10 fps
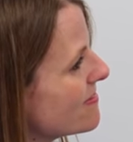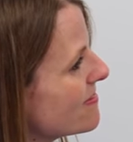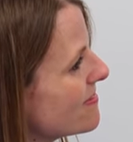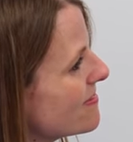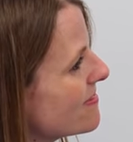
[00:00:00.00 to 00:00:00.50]

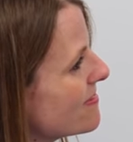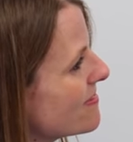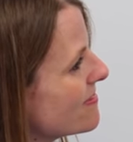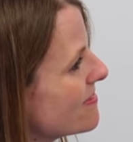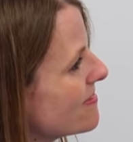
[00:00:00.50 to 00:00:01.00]

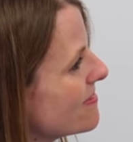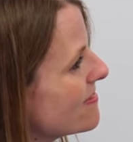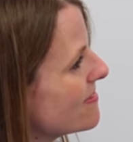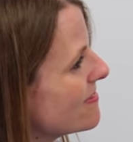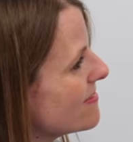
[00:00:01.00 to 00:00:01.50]

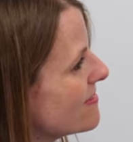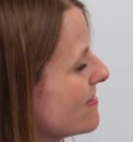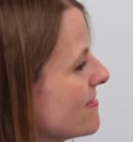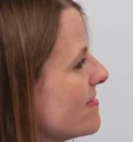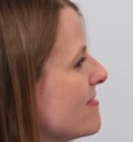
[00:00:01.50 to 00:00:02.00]

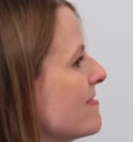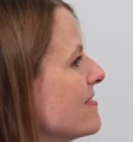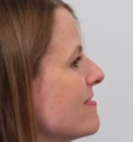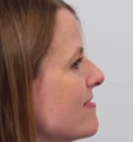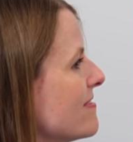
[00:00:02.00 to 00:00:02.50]

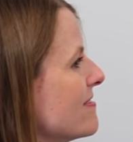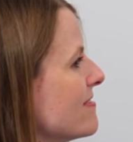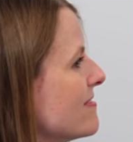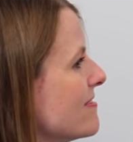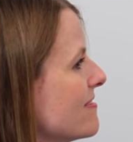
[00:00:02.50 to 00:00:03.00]

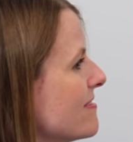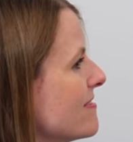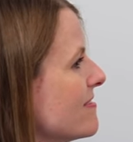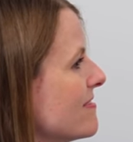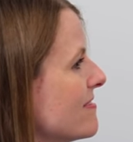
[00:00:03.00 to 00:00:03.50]

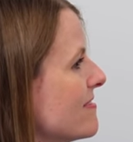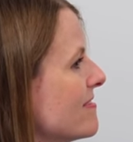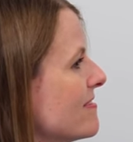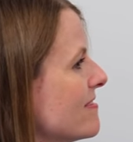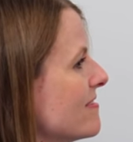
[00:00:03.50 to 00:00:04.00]

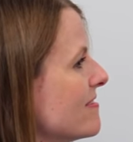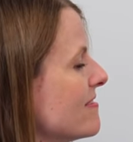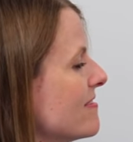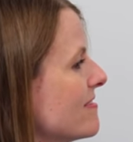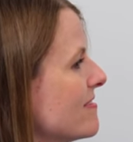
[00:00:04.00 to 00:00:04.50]

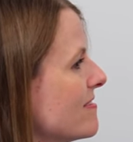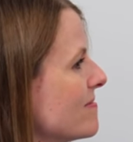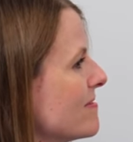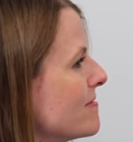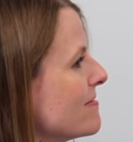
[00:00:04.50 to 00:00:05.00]

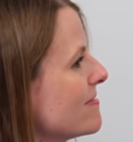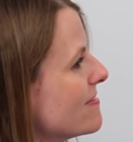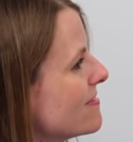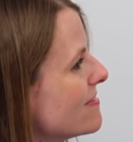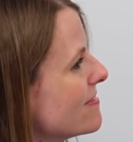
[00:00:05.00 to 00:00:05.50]

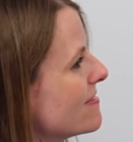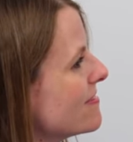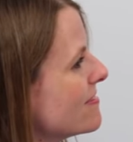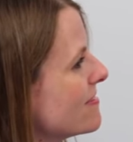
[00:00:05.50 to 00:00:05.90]
The person shown says nothing.